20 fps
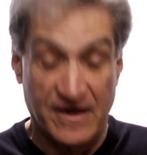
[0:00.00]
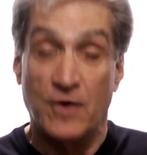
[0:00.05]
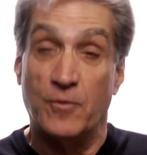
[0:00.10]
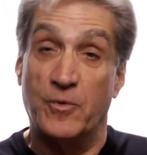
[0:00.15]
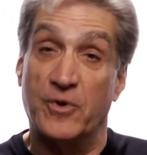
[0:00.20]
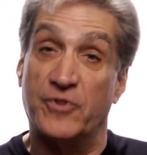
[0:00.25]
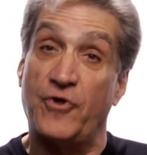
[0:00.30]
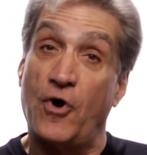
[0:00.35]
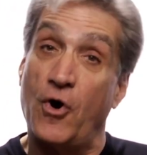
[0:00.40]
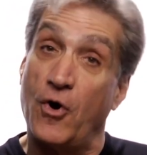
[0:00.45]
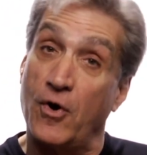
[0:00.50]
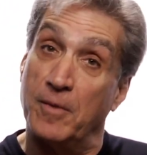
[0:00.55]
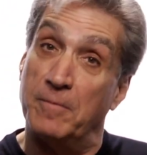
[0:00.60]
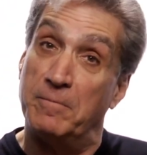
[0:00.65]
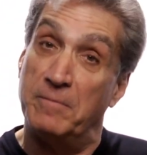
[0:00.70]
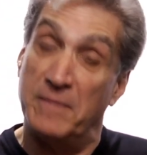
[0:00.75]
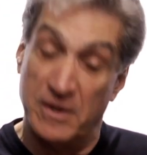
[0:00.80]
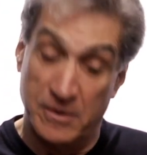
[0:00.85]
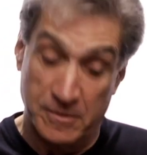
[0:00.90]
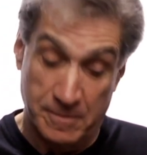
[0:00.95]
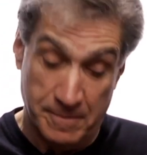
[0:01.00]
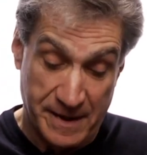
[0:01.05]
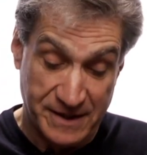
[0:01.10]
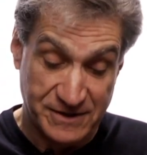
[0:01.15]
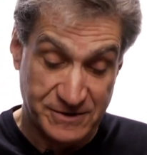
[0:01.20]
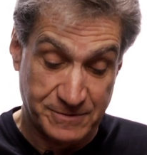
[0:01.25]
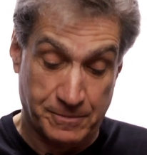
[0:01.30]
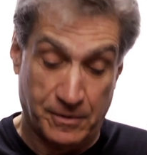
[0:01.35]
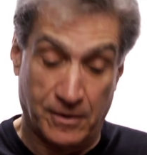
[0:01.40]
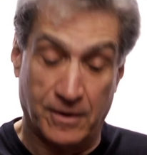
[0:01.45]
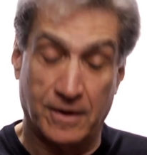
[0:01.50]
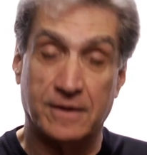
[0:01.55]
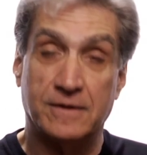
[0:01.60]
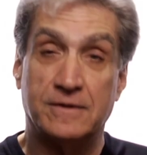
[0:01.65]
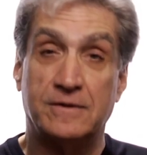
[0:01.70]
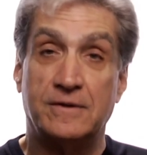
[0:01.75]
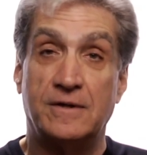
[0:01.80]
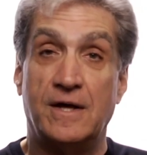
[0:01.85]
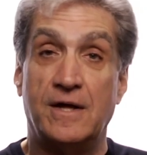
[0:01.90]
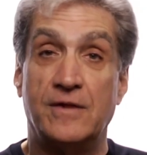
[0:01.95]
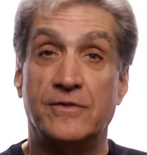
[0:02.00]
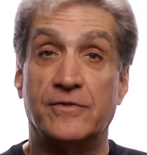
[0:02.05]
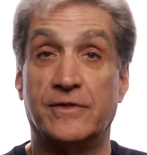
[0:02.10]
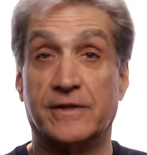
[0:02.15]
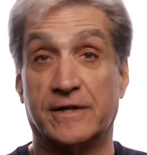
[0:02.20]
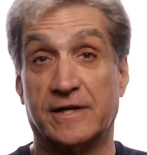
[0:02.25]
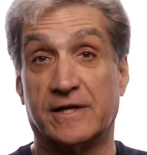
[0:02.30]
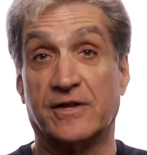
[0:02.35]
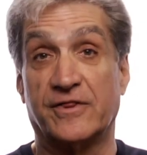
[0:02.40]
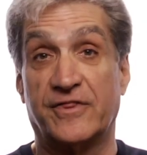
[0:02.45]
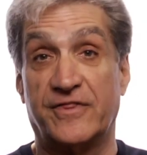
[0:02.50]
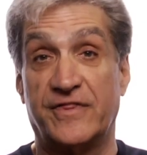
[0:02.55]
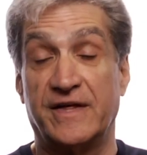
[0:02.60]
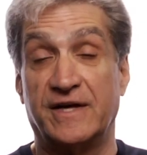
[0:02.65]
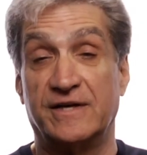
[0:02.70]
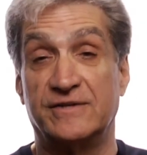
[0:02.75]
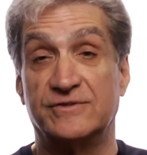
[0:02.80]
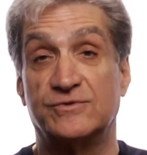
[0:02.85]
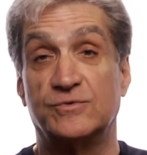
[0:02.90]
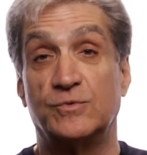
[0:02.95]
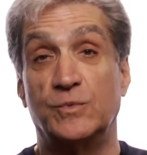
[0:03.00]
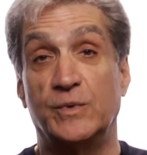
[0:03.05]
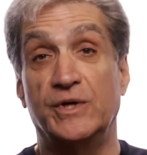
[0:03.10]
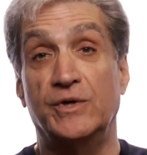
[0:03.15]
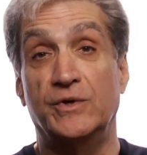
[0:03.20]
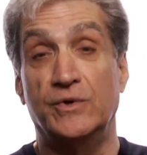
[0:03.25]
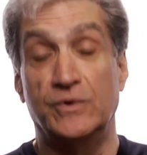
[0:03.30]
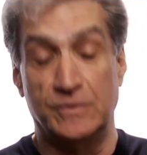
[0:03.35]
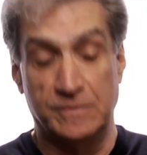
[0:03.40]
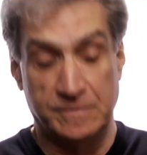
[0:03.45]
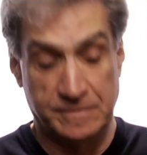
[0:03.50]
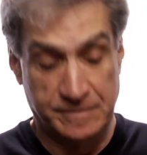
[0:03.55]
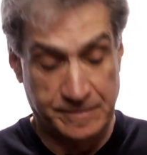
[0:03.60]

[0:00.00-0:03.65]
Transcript: with our mere baseball, the little things we knew.